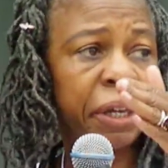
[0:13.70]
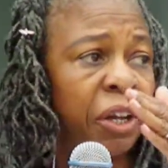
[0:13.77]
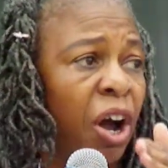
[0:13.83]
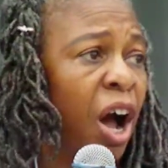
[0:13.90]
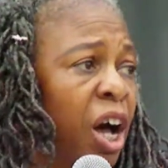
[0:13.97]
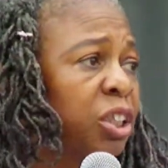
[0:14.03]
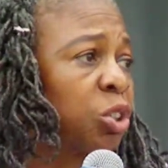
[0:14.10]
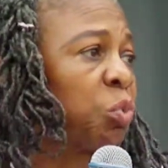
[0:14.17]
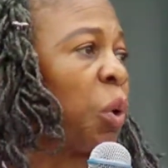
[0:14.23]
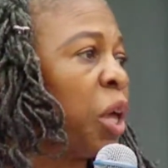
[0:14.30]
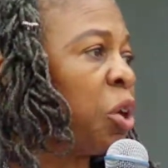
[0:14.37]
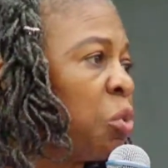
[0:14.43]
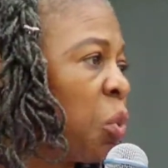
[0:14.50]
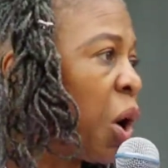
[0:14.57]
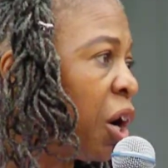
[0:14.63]
Because we
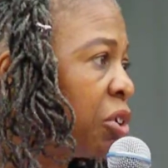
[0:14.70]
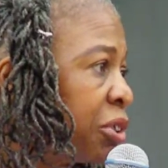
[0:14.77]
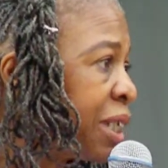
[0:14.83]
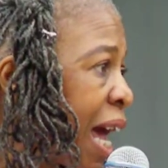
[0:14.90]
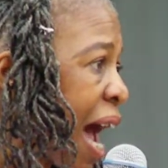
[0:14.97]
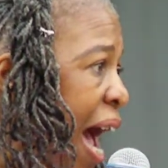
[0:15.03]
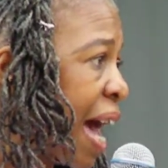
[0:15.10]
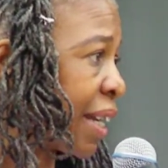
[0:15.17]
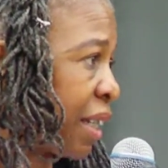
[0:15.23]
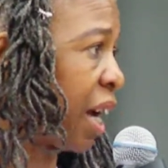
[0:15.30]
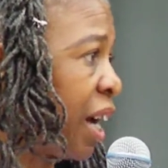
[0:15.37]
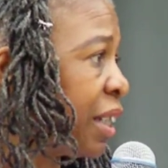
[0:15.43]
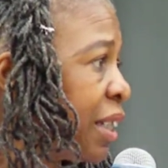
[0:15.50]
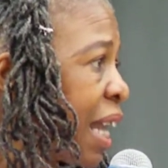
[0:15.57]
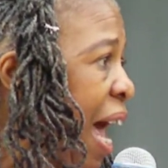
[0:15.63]
will not
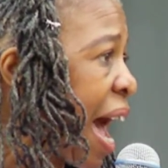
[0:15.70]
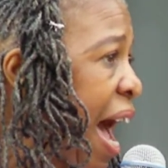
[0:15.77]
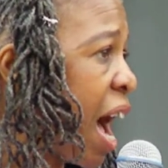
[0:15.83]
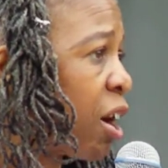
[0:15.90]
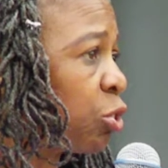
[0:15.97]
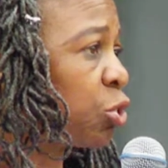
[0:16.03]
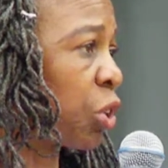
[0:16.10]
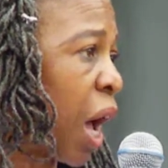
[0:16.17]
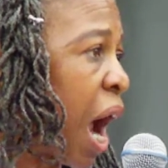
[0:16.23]
allow